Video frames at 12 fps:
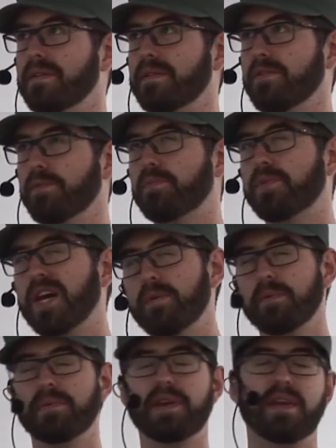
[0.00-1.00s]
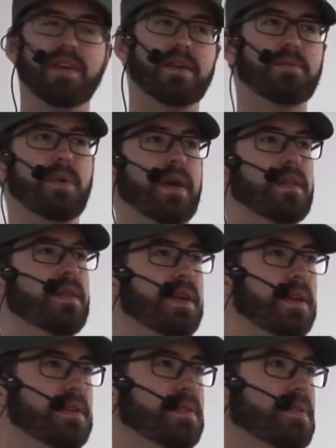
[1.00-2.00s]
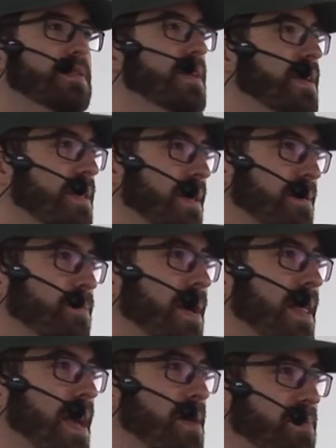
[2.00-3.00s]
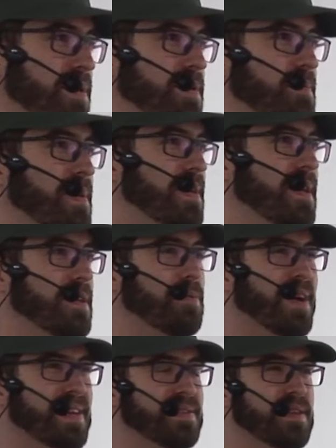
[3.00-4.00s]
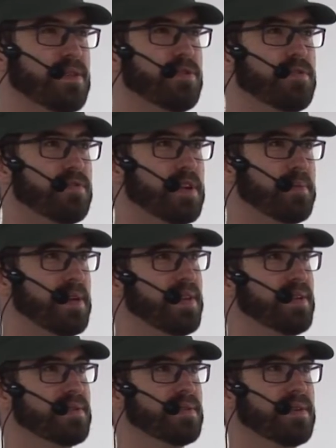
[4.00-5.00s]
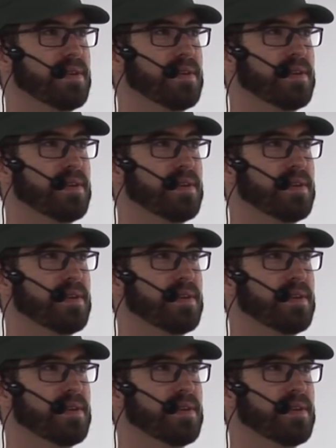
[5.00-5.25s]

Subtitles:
you'll probably quickly see that what happens, but then you wasted 2-3 minutes